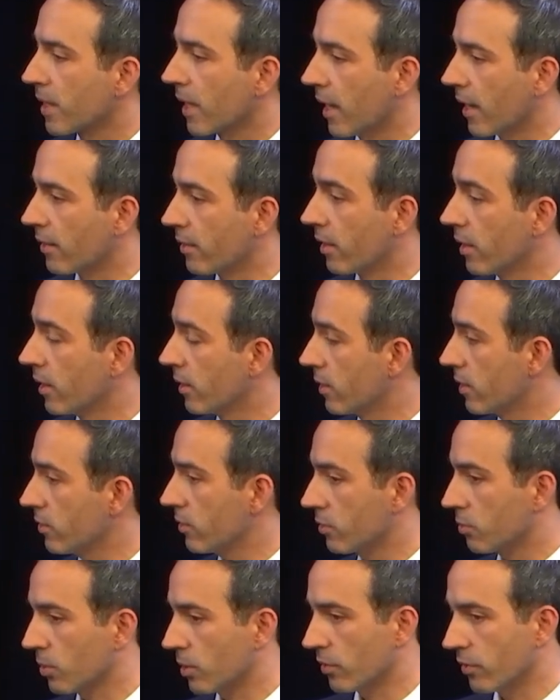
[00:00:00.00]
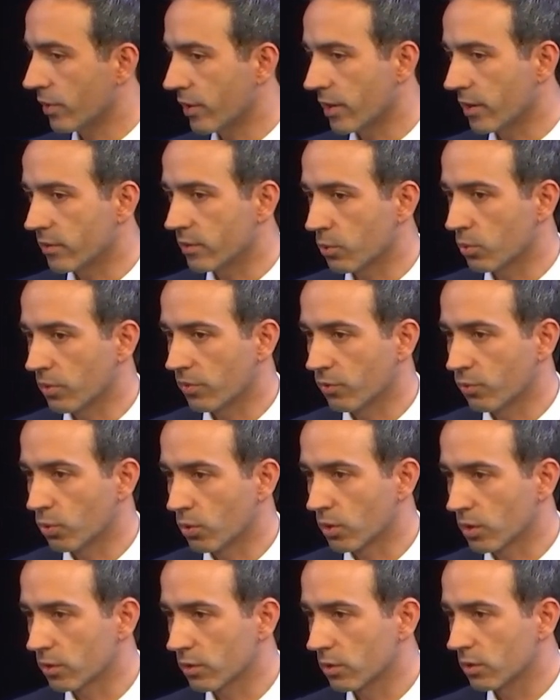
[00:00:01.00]
And, and this is one of the things that we've
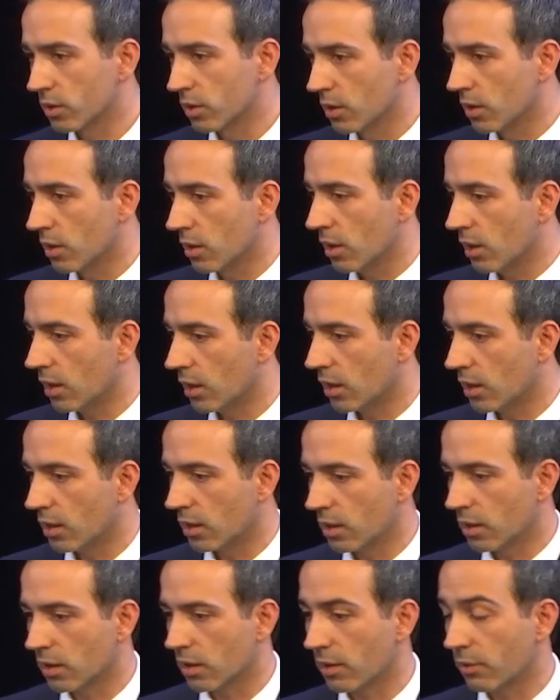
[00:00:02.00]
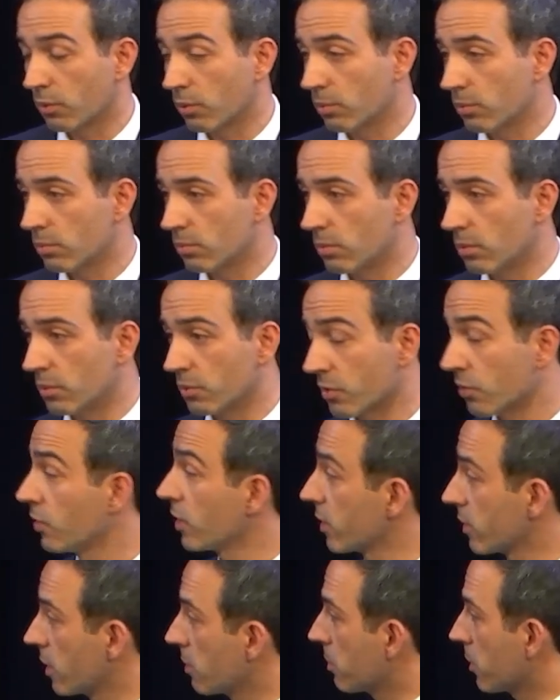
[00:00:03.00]
worked, uh, it's
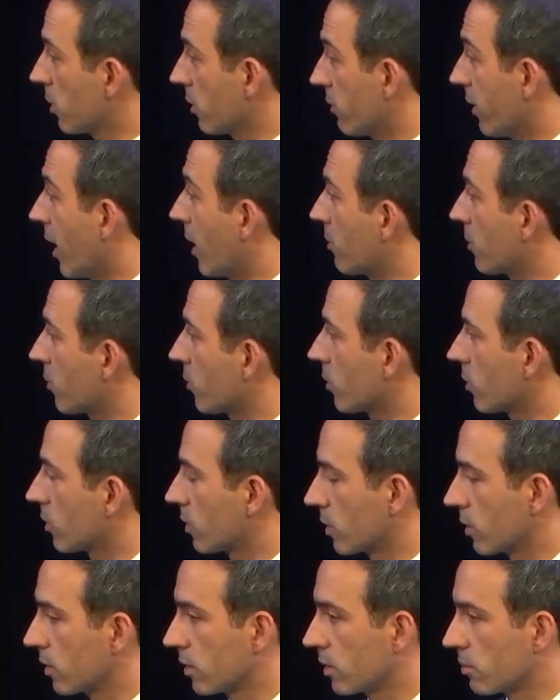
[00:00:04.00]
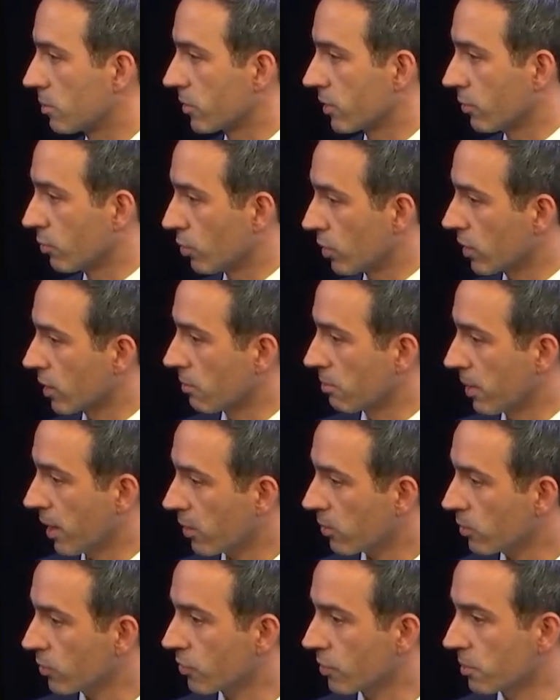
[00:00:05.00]
very typical of Amazon in terms of working
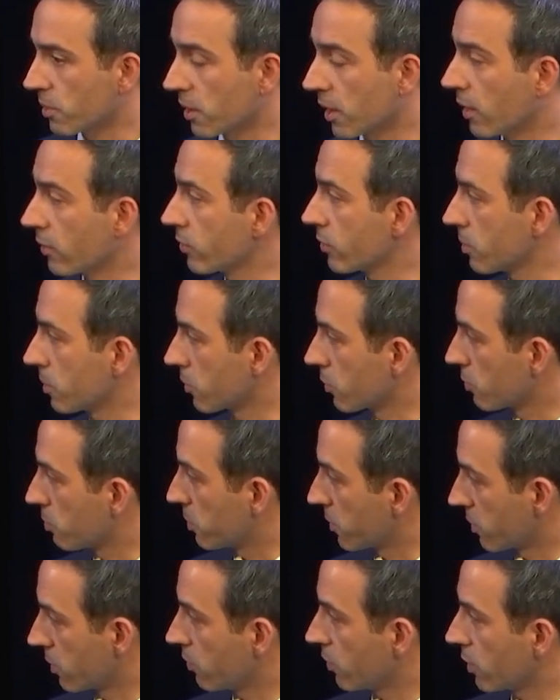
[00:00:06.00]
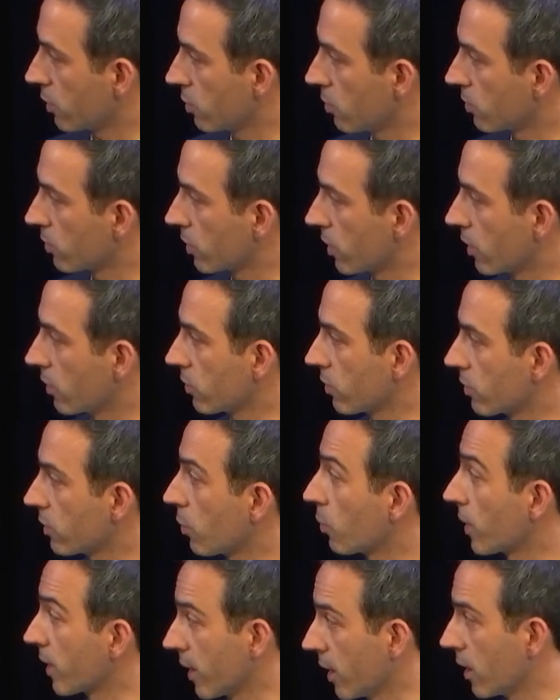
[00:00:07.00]
backwards from our customers, specific use cases
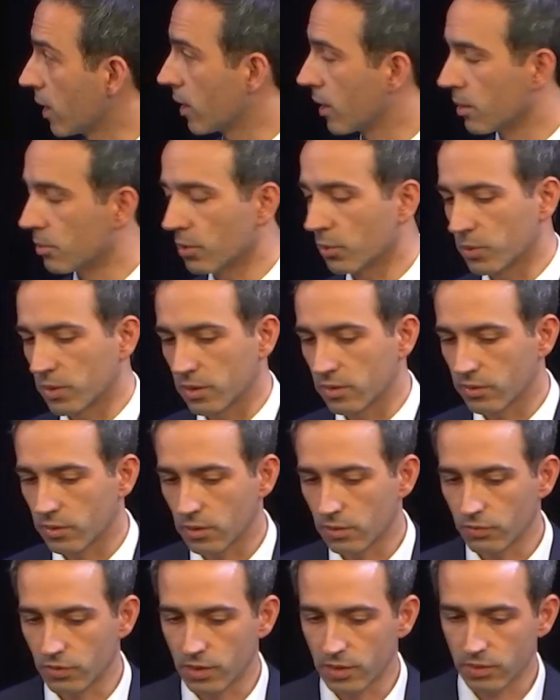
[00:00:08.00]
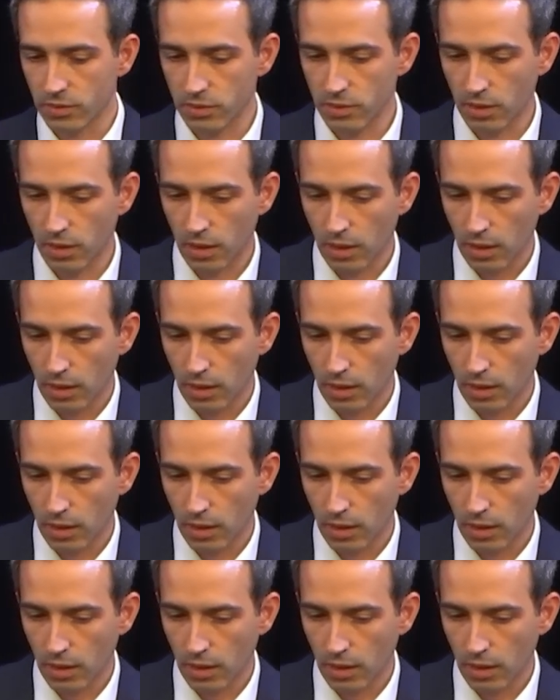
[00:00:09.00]
that we can enable with the service.